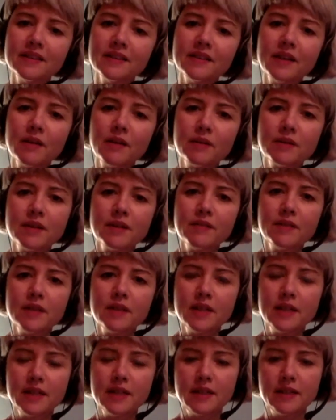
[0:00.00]
Yeah, well,
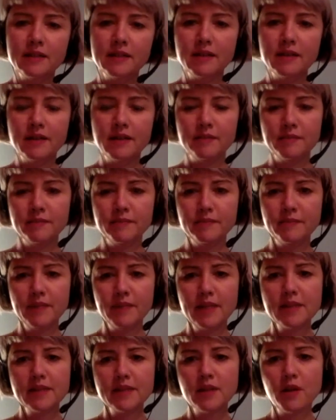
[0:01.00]
definitely um,
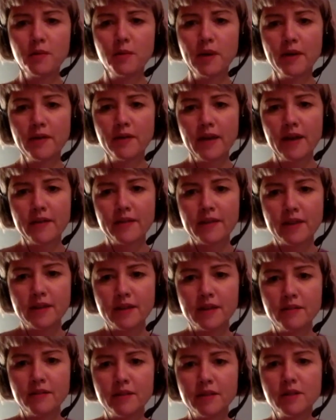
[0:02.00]
let us know about that then
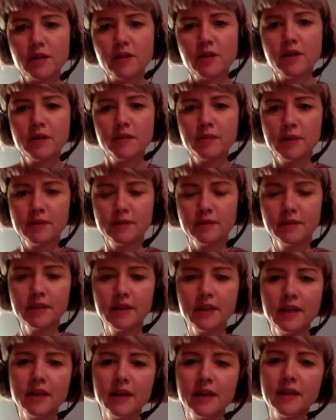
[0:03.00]
nearer the time. And
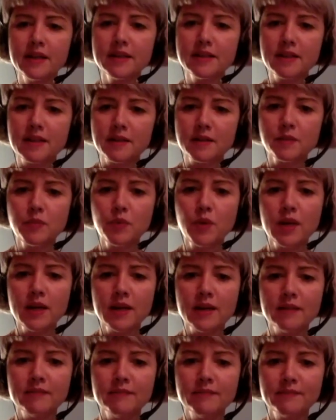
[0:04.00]
yeah, yeah. that sounds
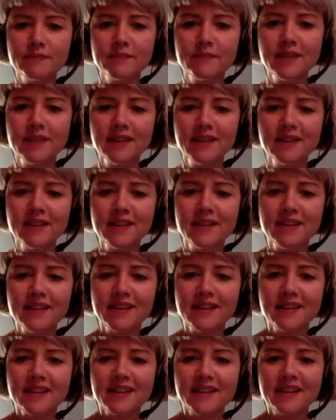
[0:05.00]
brilliant.
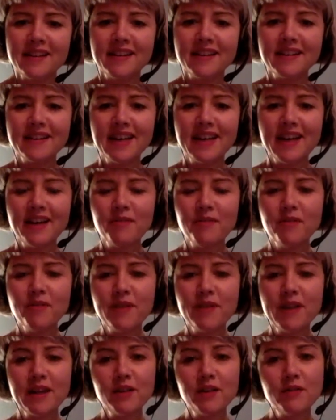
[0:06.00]
Okay, well,
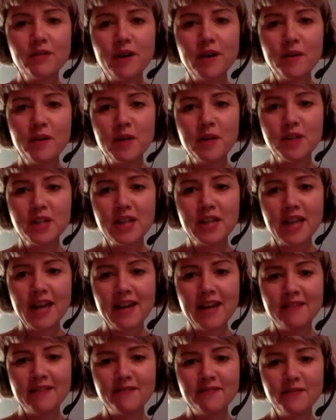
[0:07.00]
thank you very much
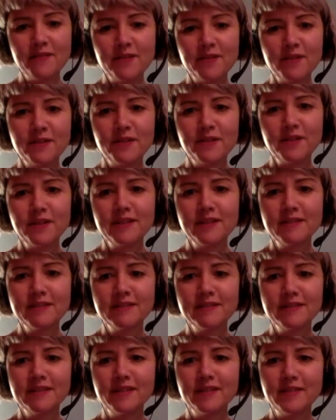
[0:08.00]
again for
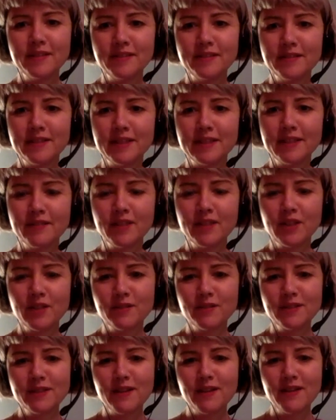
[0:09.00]
Eva uh, giving
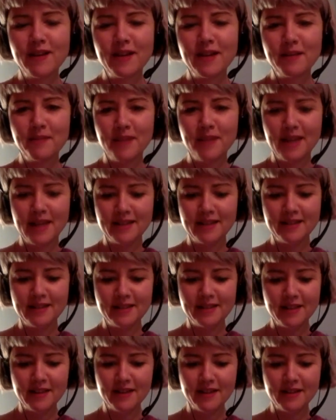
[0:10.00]
your time
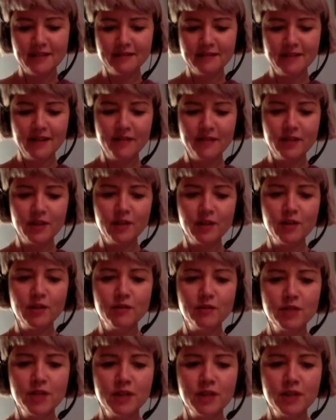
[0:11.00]
and uh, having a good old